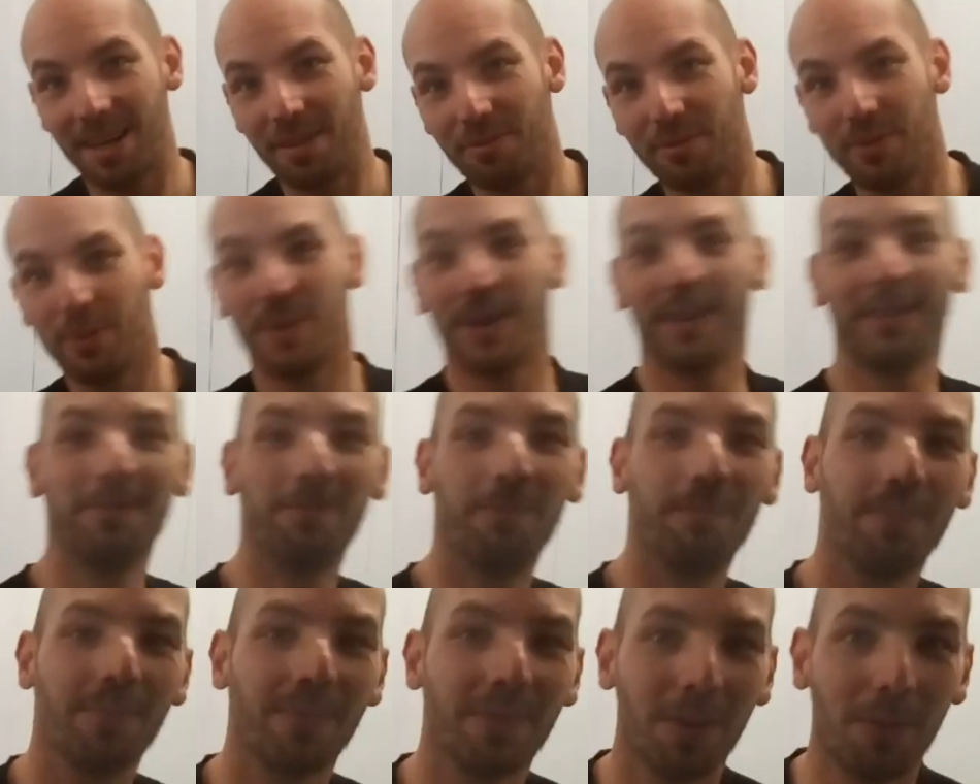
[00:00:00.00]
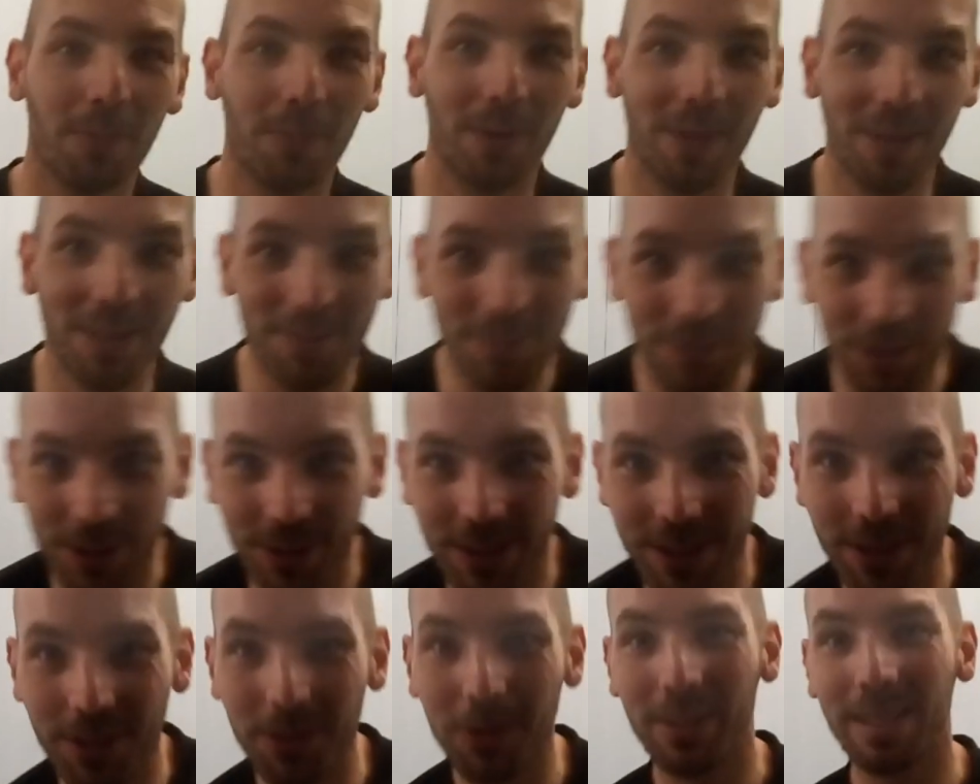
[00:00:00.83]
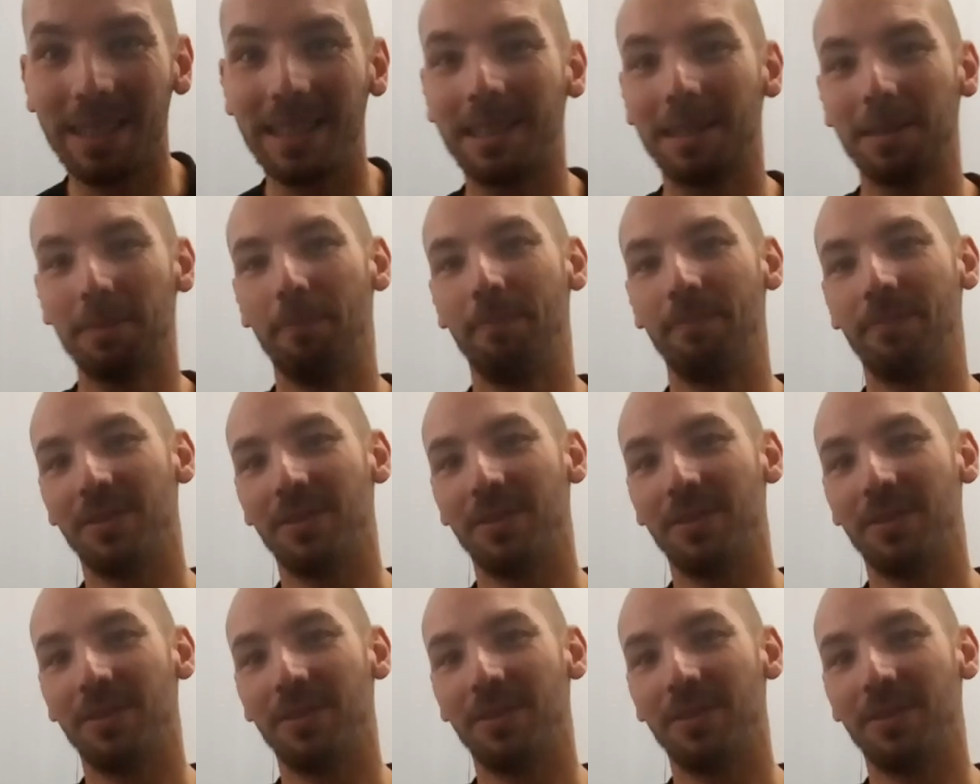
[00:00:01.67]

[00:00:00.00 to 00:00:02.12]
Everyone, welcome to a new week.